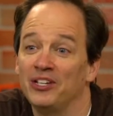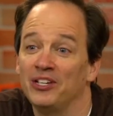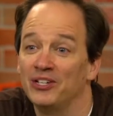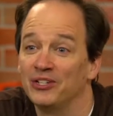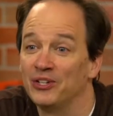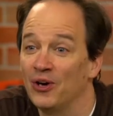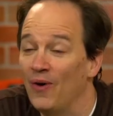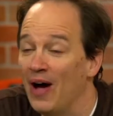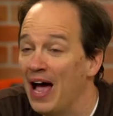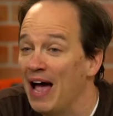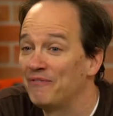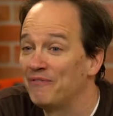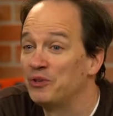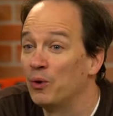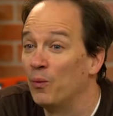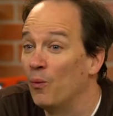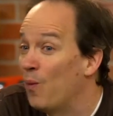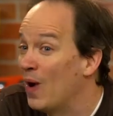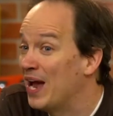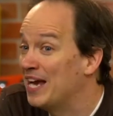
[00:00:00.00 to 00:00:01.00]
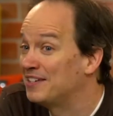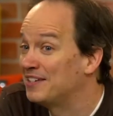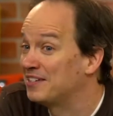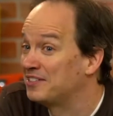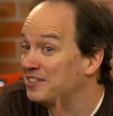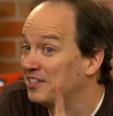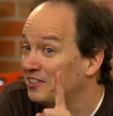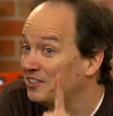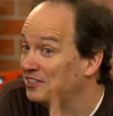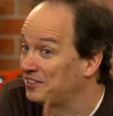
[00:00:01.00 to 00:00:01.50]
you don't have to wait
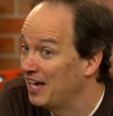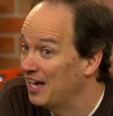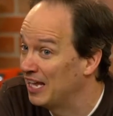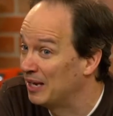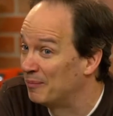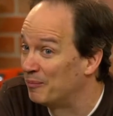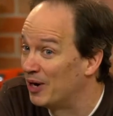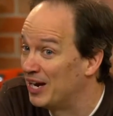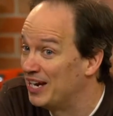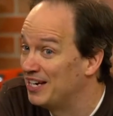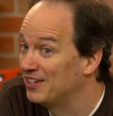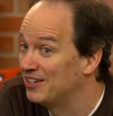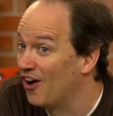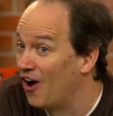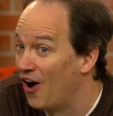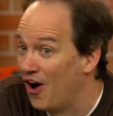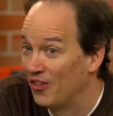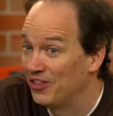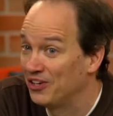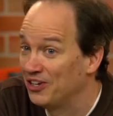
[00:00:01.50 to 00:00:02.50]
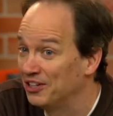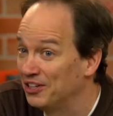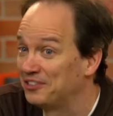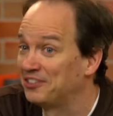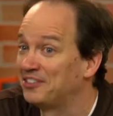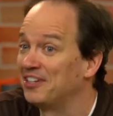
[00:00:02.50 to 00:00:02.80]
to celebrate all the good